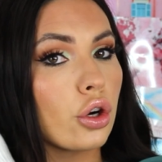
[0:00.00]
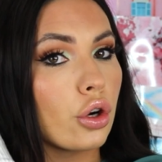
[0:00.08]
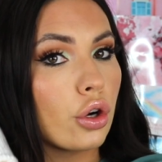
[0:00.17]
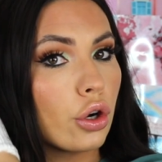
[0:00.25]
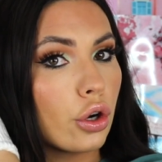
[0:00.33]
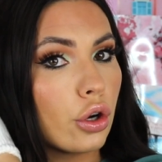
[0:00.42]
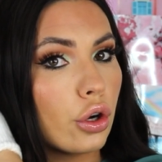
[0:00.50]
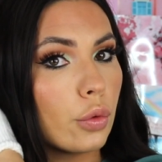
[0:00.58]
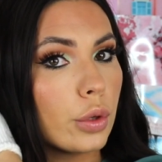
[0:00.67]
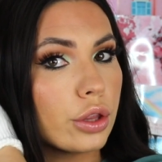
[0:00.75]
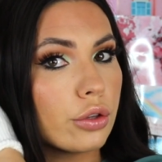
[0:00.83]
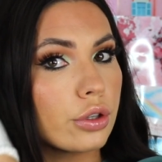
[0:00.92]
curl
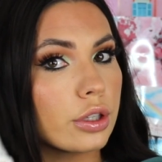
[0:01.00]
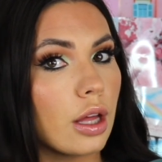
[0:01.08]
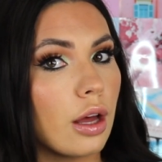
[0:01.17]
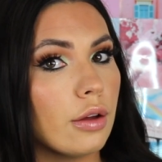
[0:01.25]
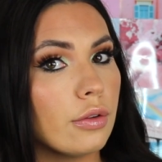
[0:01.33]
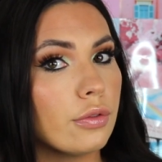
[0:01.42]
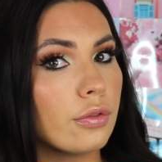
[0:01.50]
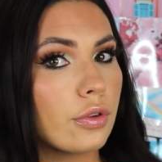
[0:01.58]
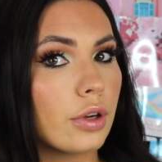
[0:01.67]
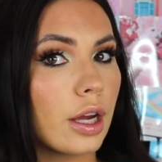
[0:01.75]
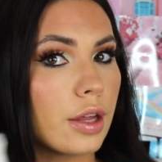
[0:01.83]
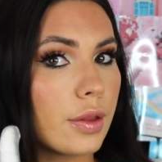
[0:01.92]
with your glove,
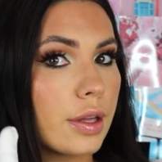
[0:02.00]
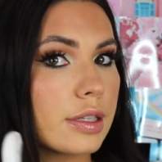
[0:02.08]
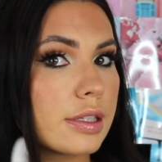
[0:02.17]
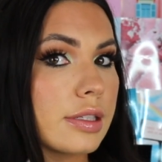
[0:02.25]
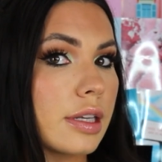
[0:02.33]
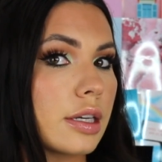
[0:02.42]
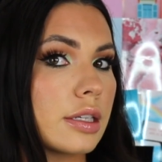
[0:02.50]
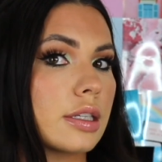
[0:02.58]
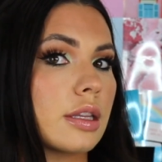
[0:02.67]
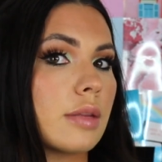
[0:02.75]
and then send it to the